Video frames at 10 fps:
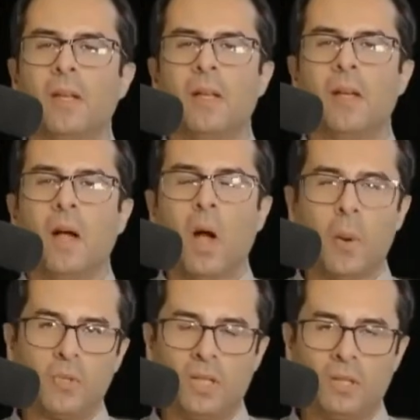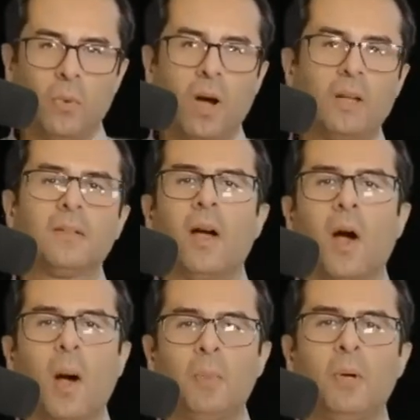Option 1,
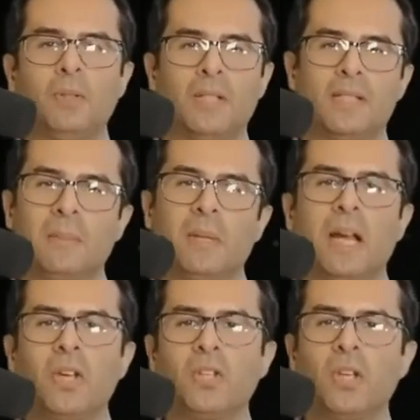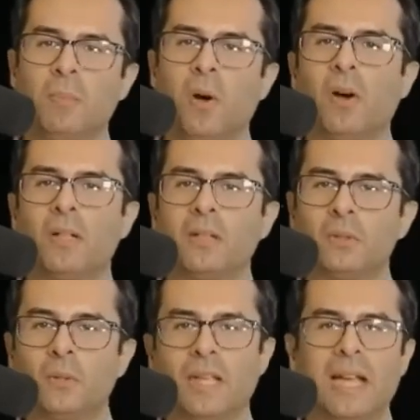upload the simulation model
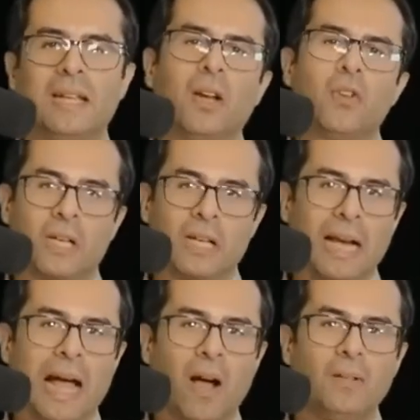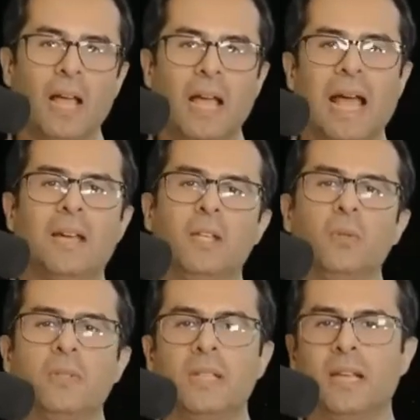to the AnyLogic Cloud and
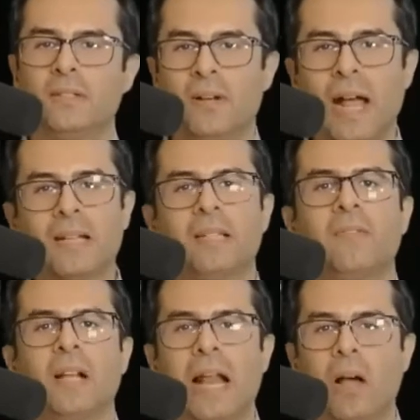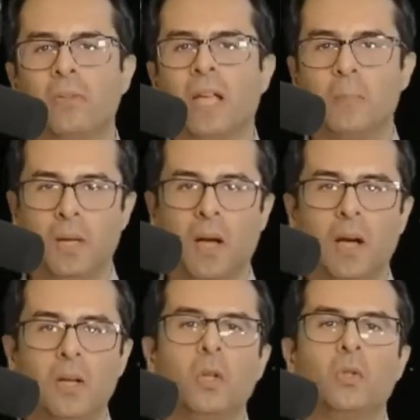use the Interactive Cloud
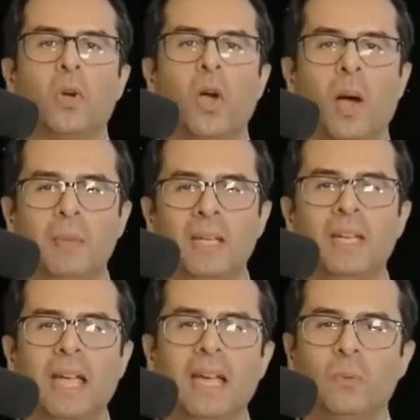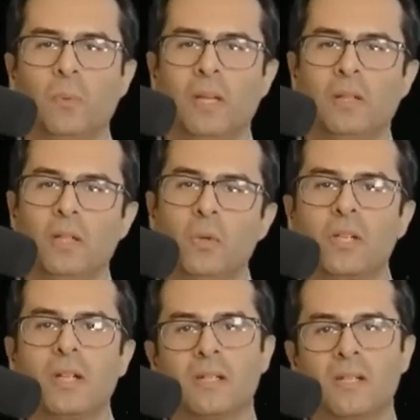API to communicate with
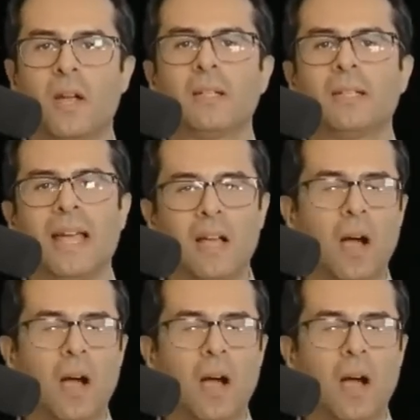user-assigned AI